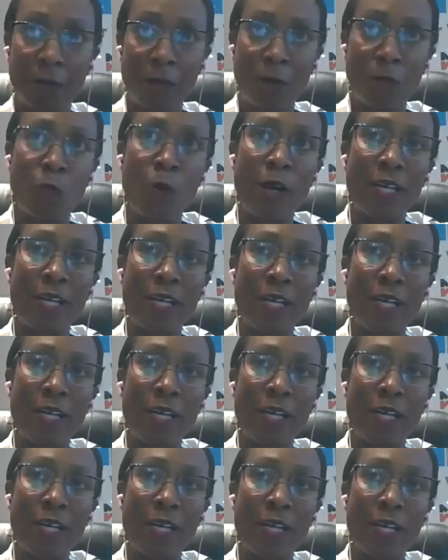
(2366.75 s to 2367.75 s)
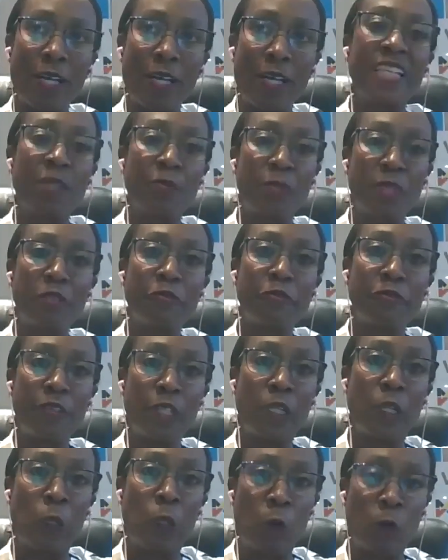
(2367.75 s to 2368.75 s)
What is the available
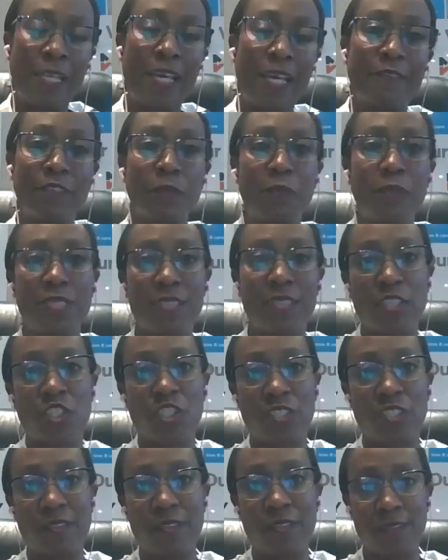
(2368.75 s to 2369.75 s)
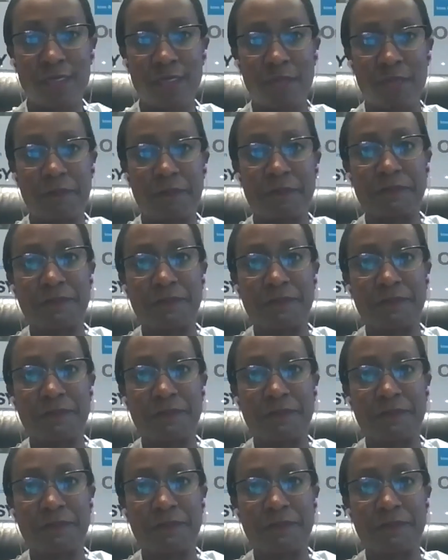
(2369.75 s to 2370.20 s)
for low-level positions?